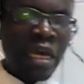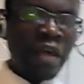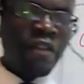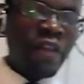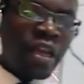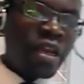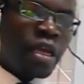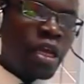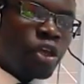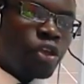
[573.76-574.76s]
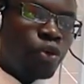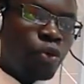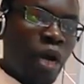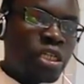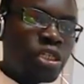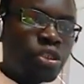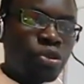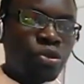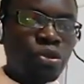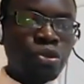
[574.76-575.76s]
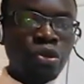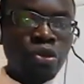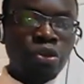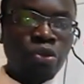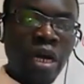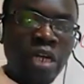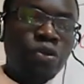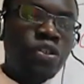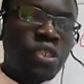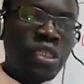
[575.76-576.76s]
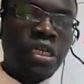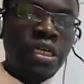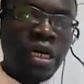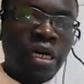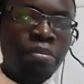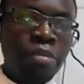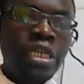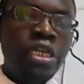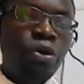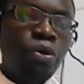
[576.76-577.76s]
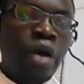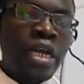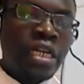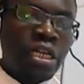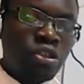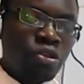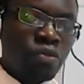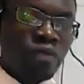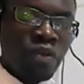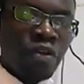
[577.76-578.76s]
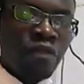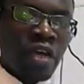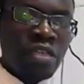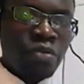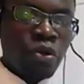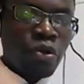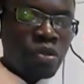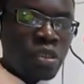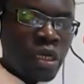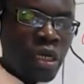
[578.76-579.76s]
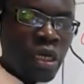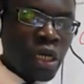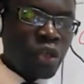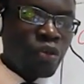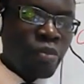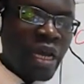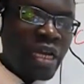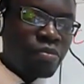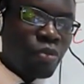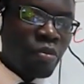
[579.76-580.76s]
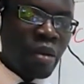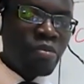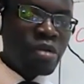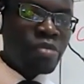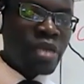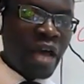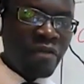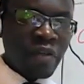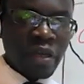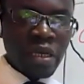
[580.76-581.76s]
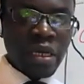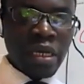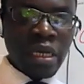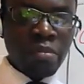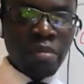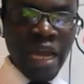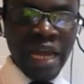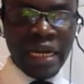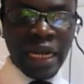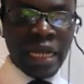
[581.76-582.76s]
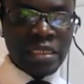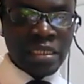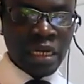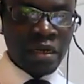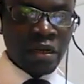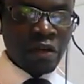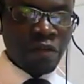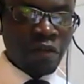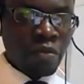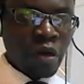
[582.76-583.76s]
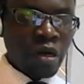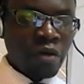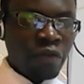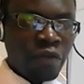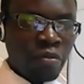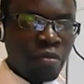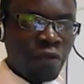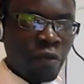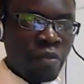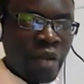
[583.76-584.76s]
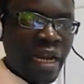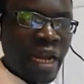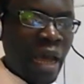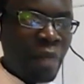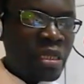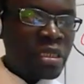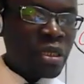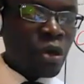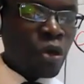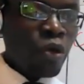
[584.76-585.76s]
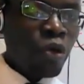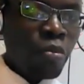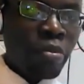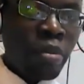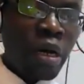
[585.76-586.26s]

then you want to seek medical attention very fast, because you might probably be having a bladder cancer for bladder habits, or